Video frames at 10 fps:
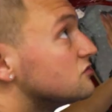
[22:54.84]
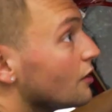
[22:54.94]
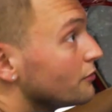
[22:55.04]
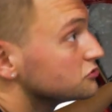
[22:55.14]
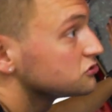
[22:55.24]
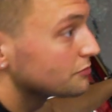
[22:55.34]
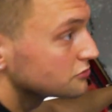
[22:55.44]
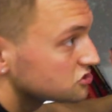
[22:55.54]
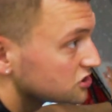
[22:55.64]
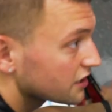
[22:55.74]
double,
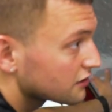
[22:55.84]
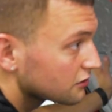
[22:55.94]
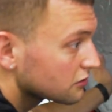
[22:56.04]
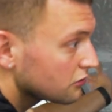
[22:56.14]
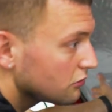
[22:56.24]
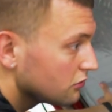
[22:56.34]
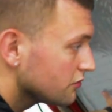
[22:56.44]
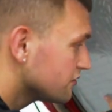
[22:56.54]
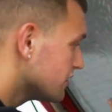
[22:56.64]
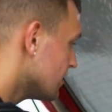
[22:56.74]
triple check
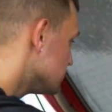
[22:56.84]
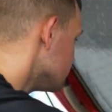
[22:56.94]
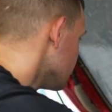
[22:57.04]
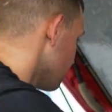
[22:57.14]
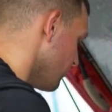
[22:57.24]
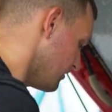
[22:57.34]
all the edges for